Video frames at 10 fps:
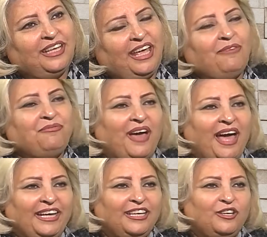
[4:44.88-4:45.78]
If
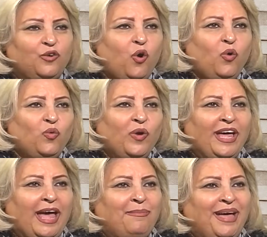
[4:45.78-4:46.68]
I grow
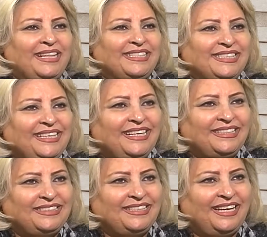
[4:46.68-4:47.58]
a bad
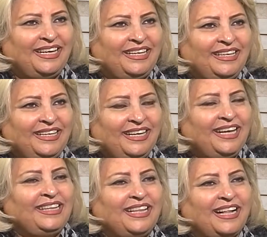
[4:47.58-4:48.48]
seed
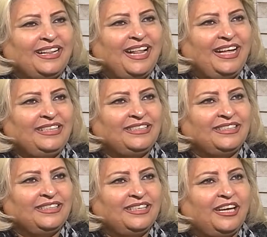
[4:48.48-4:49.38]
in that land,
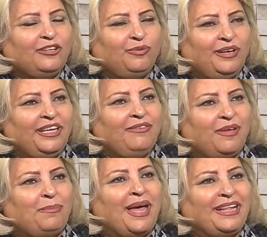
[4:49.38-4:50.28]
it will give
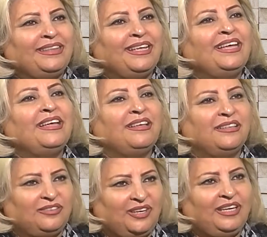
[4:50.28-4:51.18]
a bad
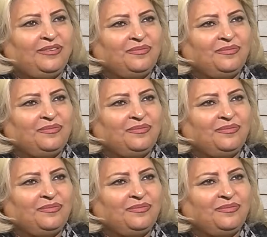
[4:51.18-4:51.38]
tree.